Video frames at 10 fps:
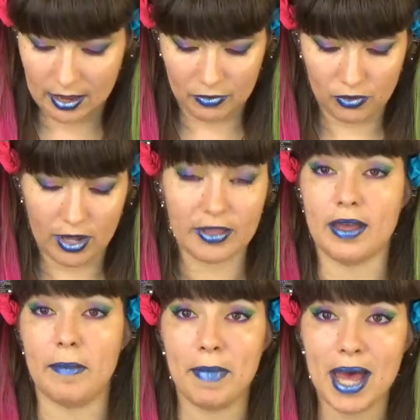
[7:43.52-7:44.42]
tried
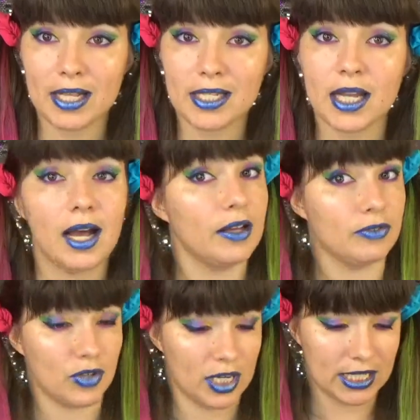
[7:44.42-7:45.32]
their mattes, I have
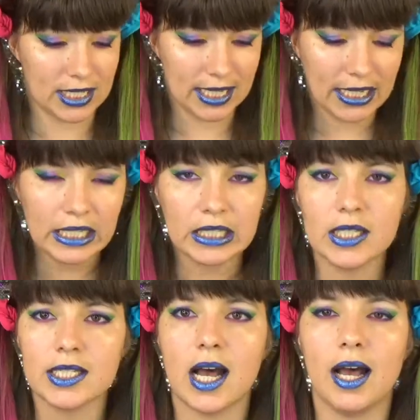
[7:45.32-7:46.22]
tried
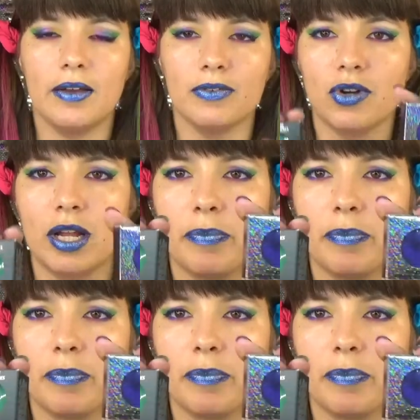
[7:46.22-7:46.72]
singles, I have tried